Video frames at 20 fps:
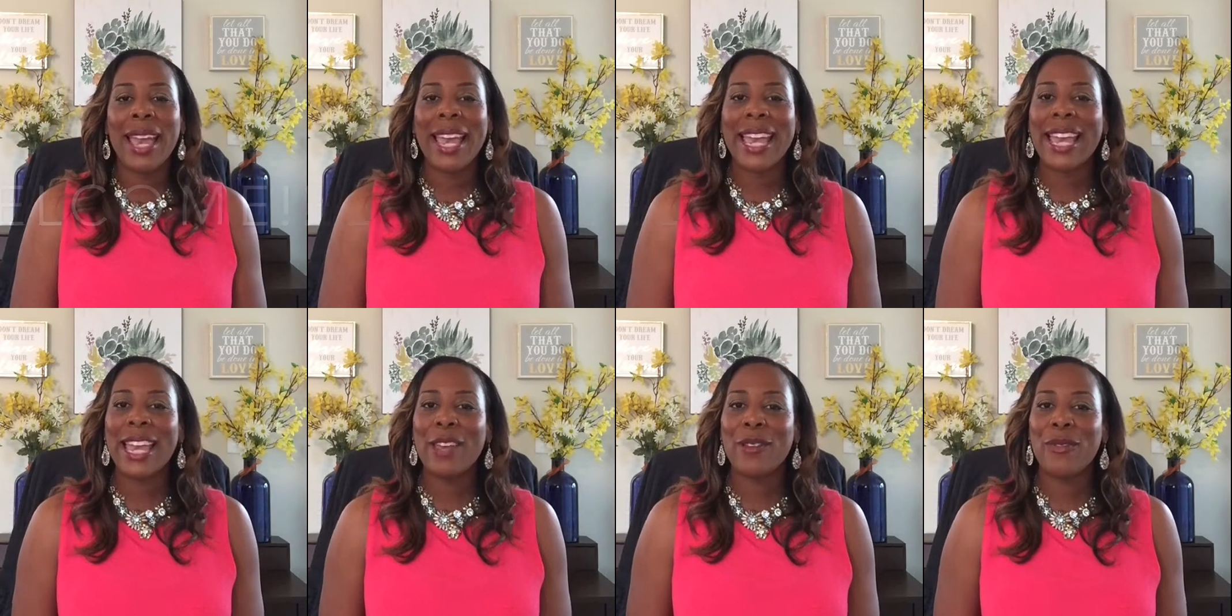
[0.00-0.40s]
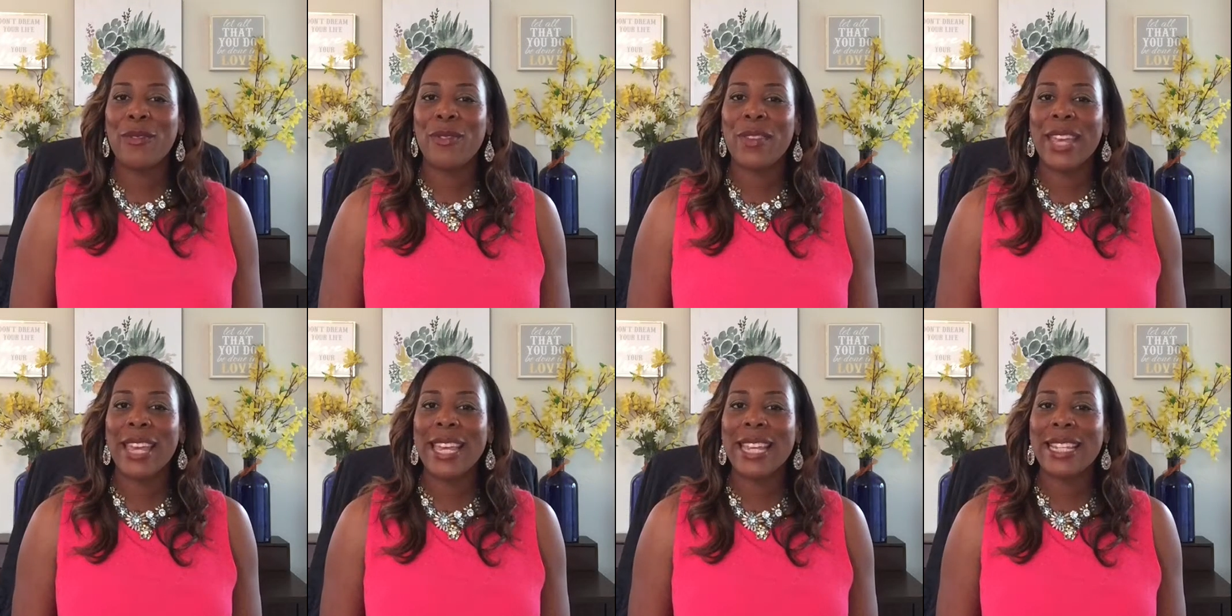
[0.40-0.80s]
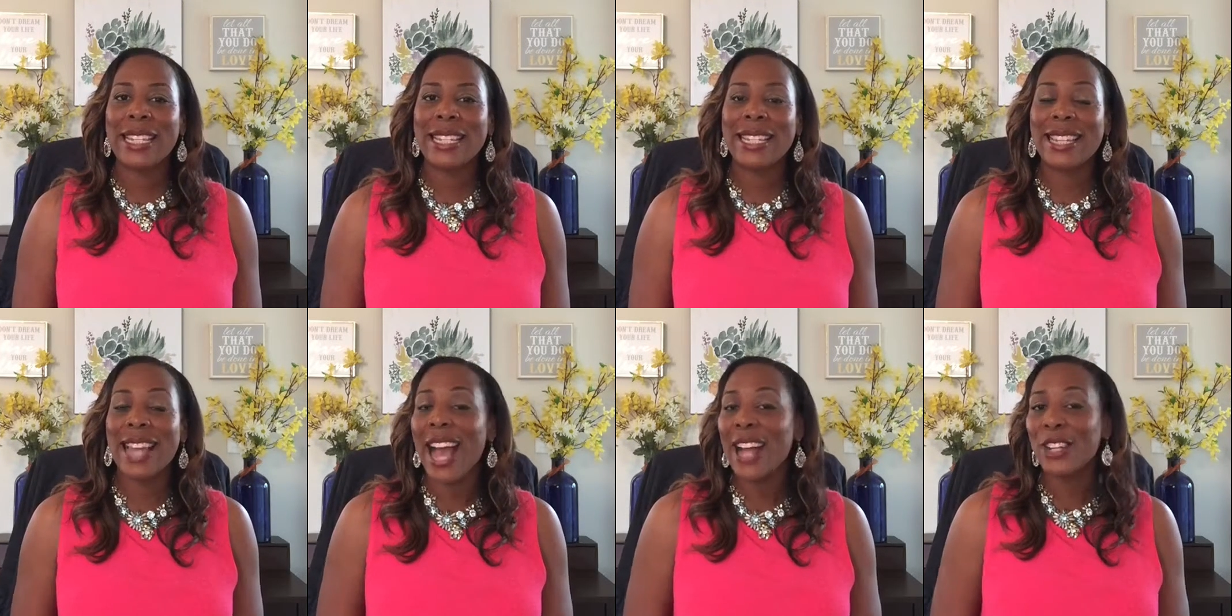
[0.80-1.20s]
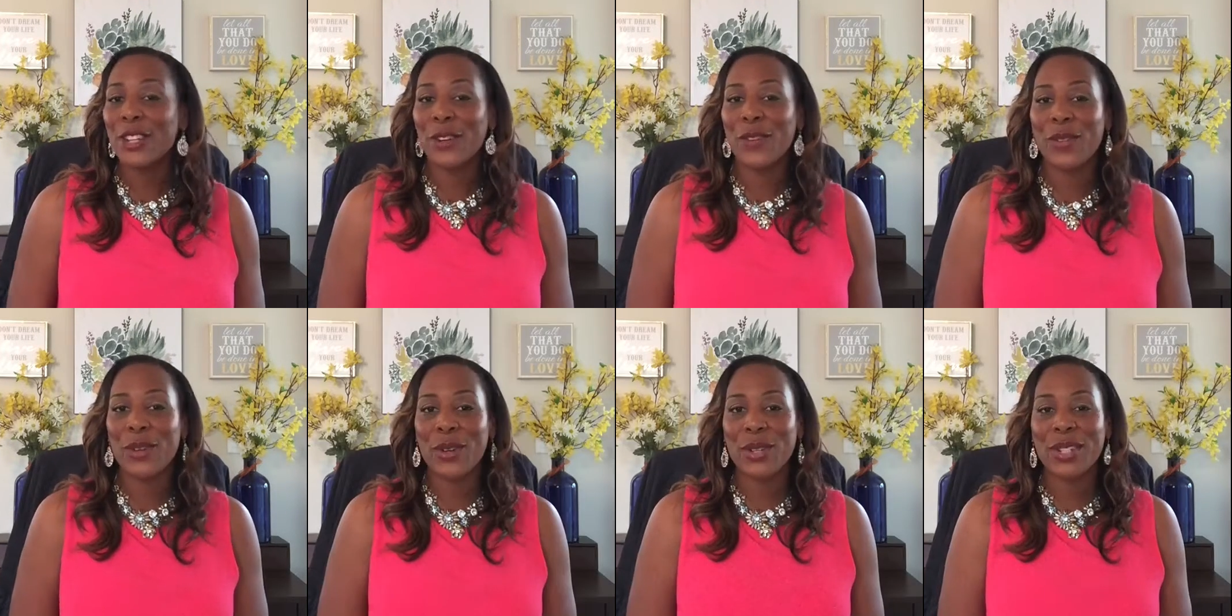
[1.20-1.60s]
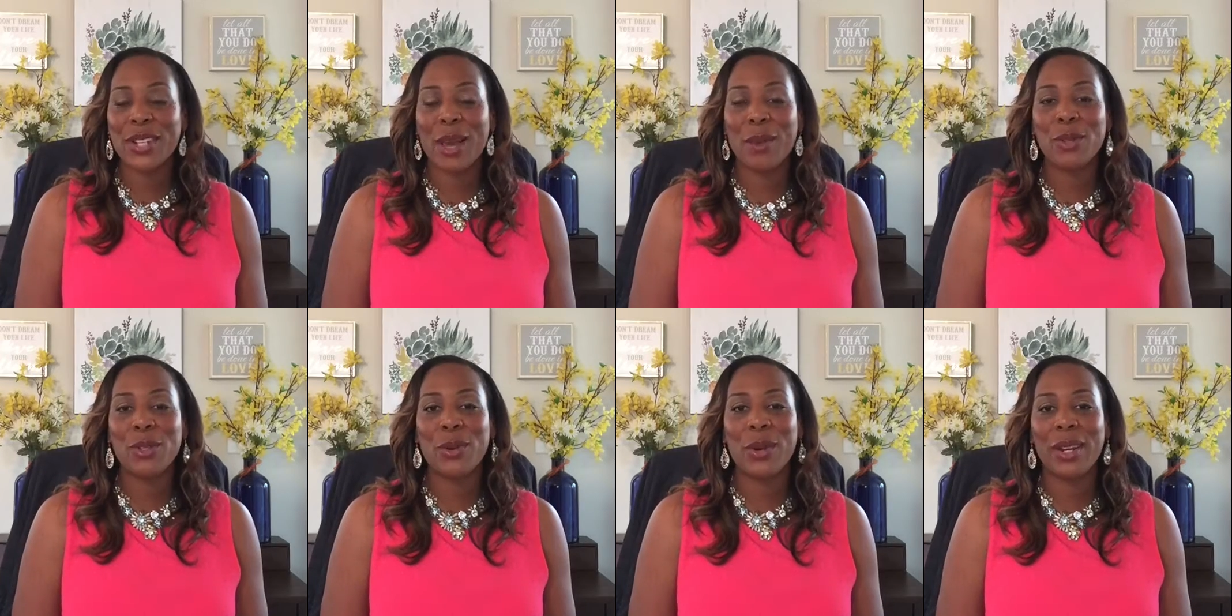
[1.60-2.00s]
If it's not your first
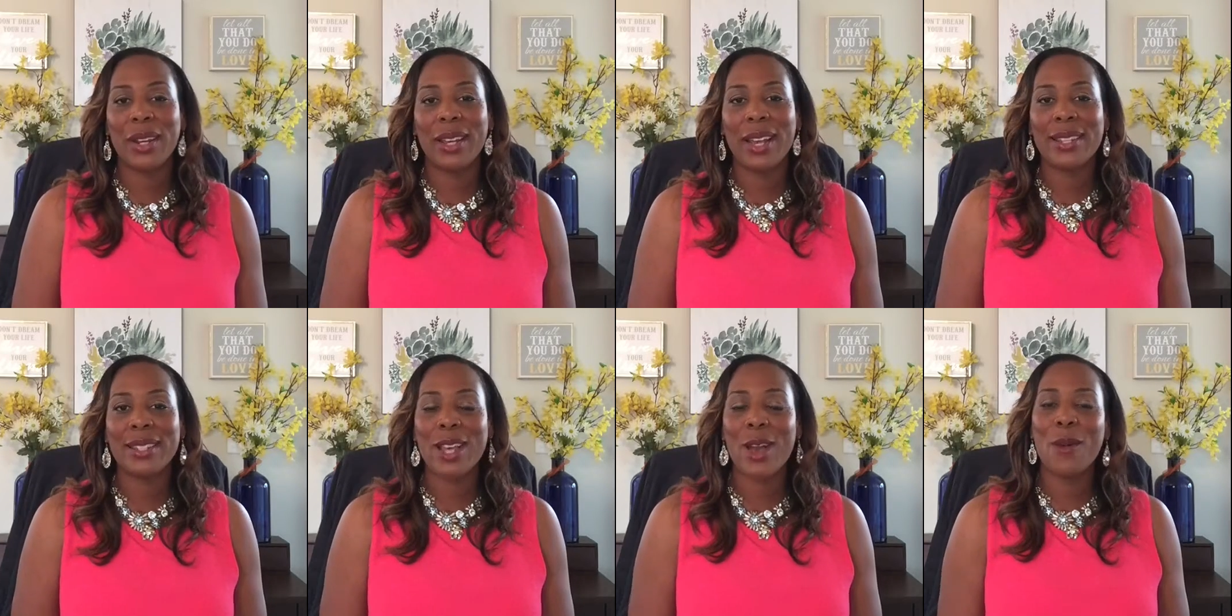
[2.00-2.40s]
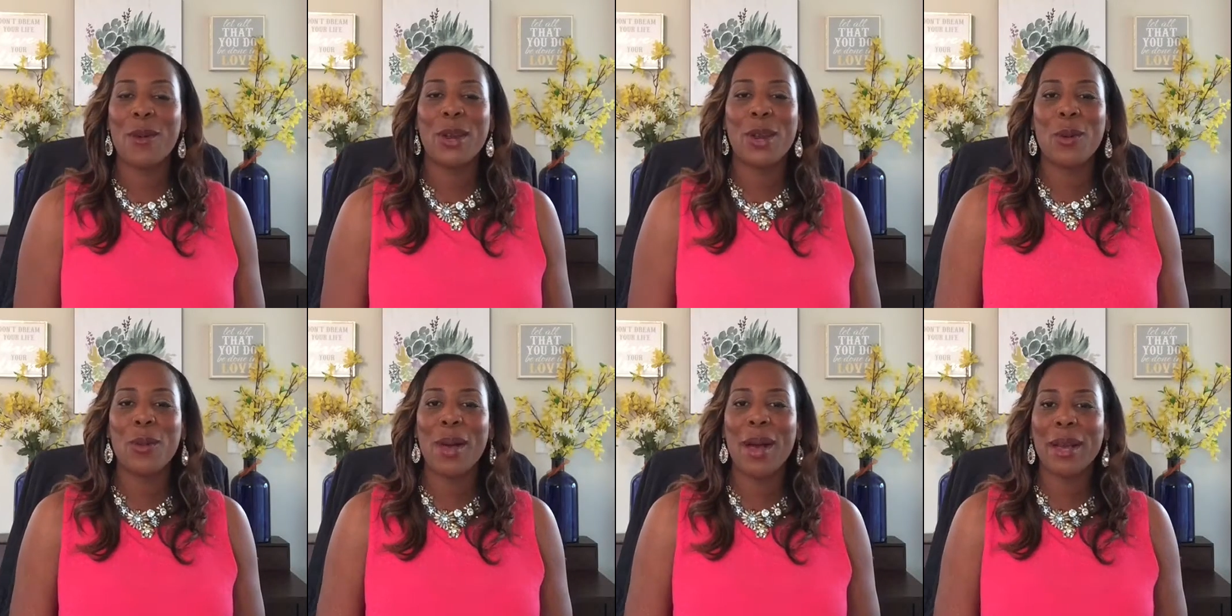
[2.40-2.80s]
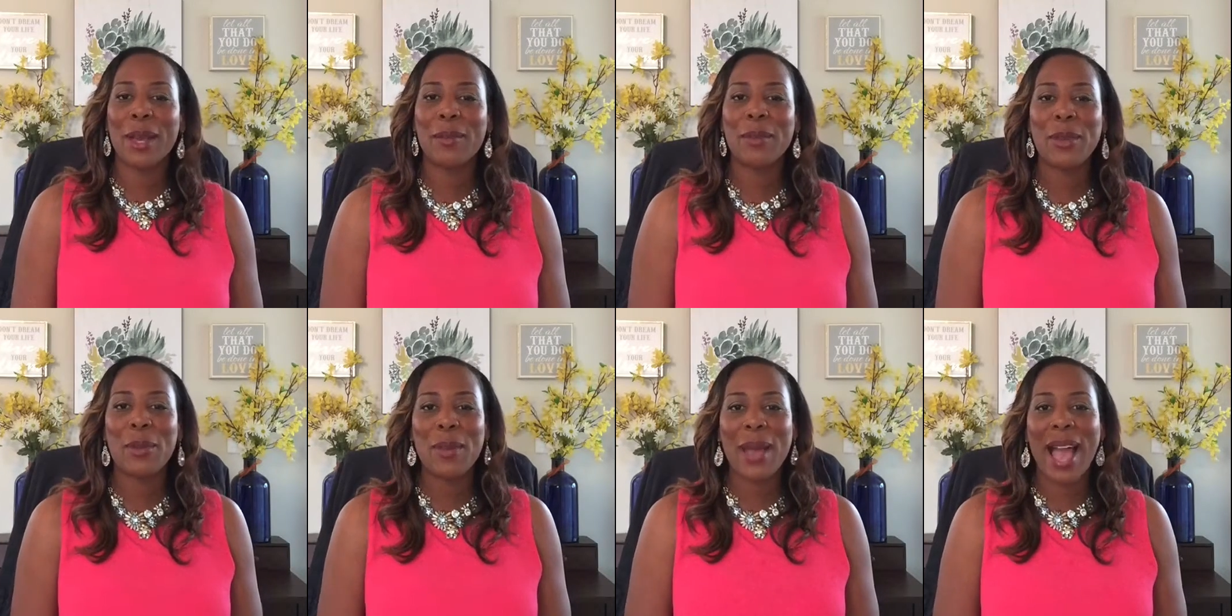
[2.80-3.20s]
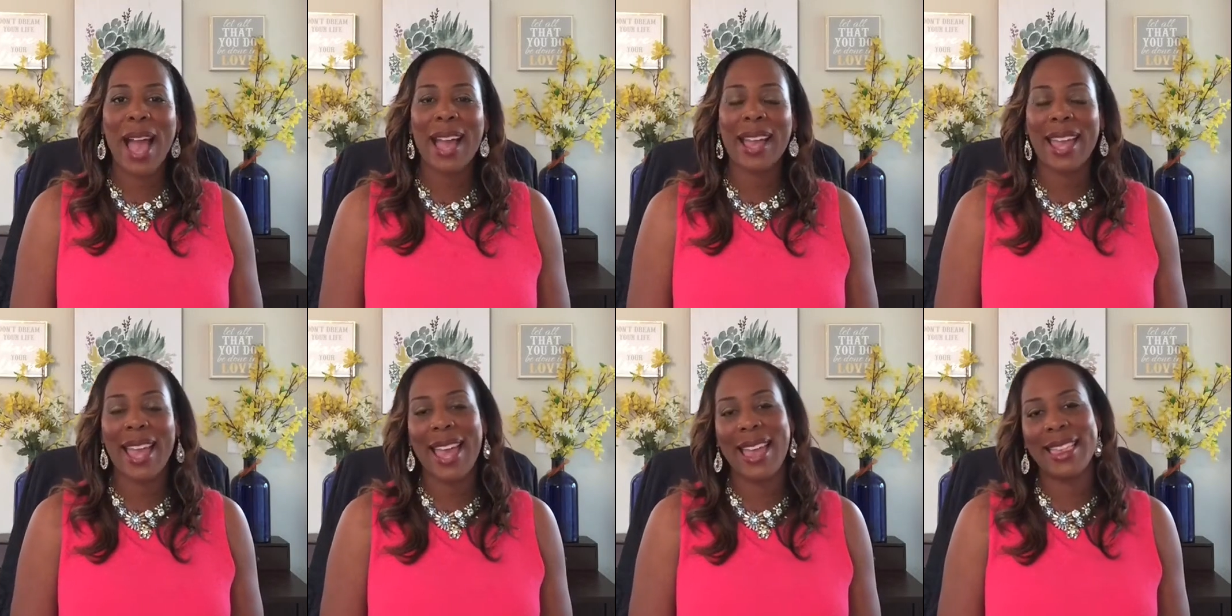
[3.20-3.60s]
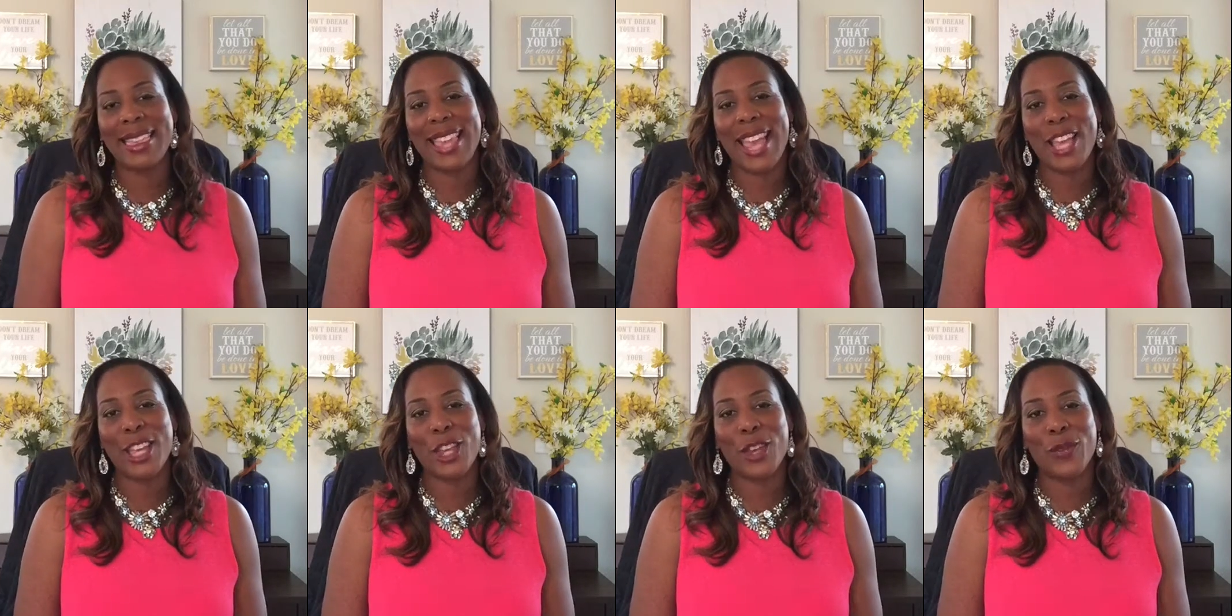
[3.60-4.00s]
time joining us, I want to welcome you back and
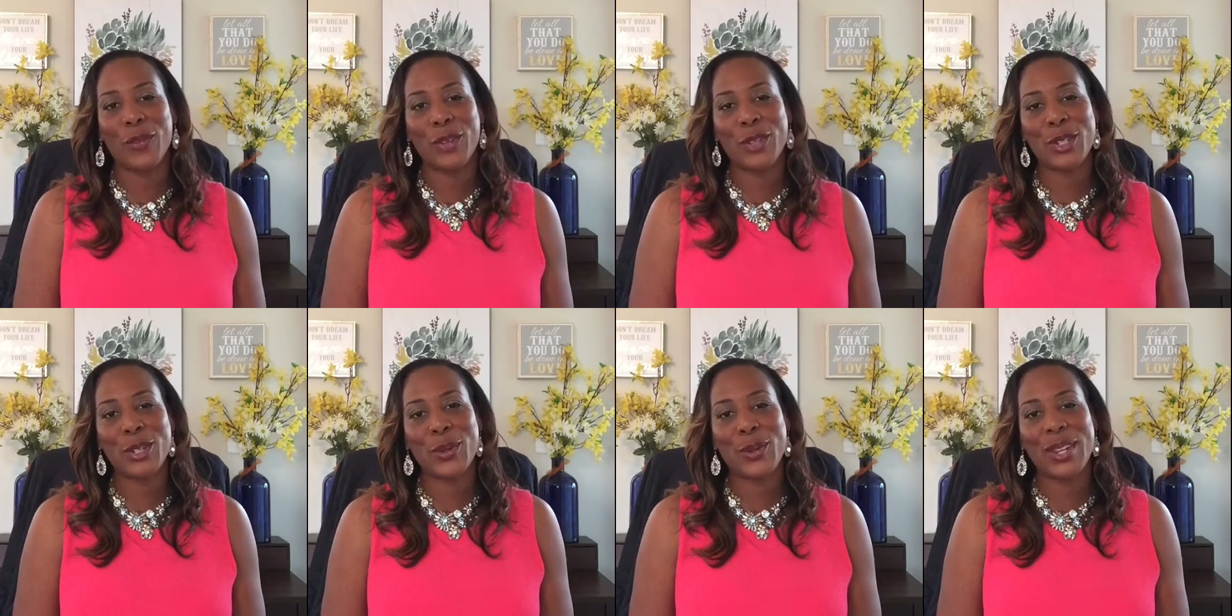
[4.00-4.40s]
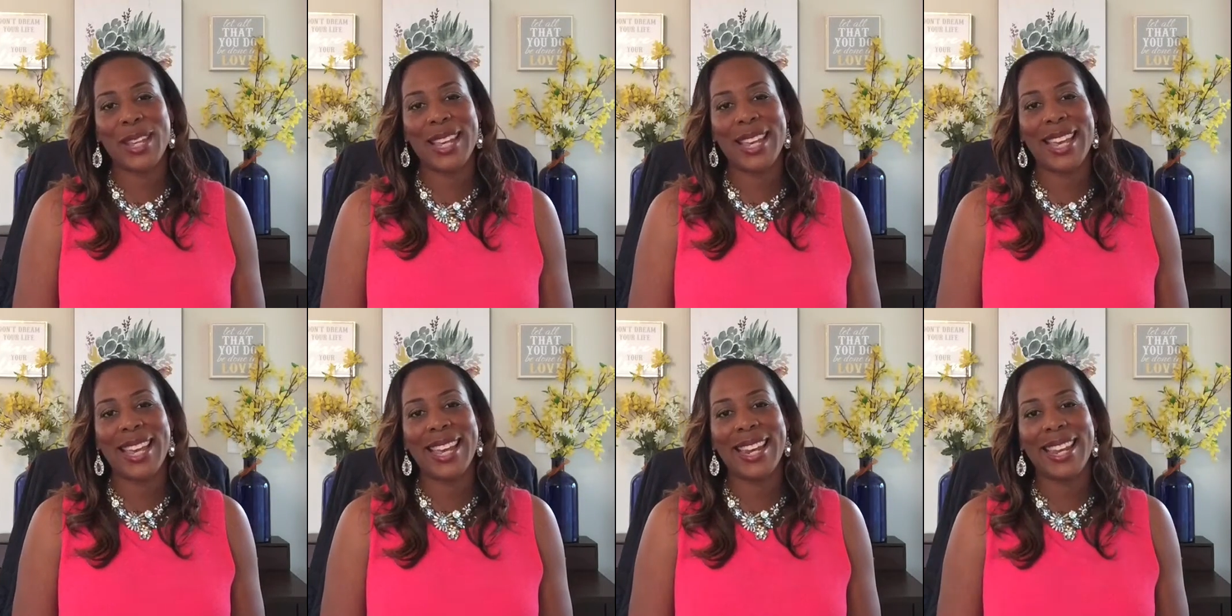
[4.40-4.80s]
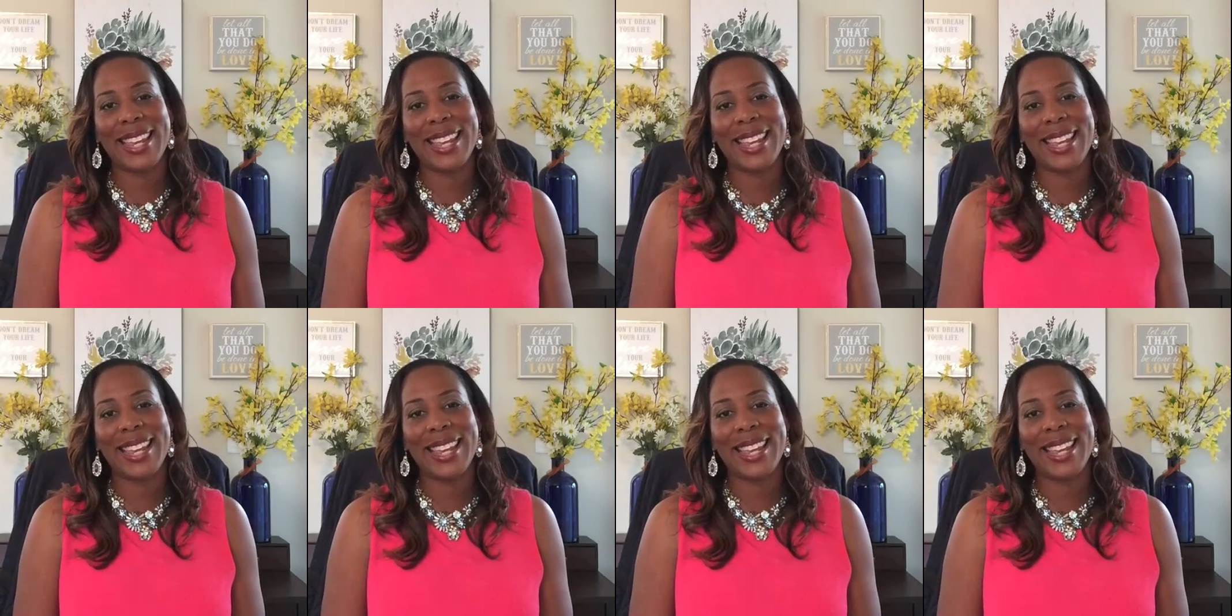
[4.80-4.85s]
thank you for tuning in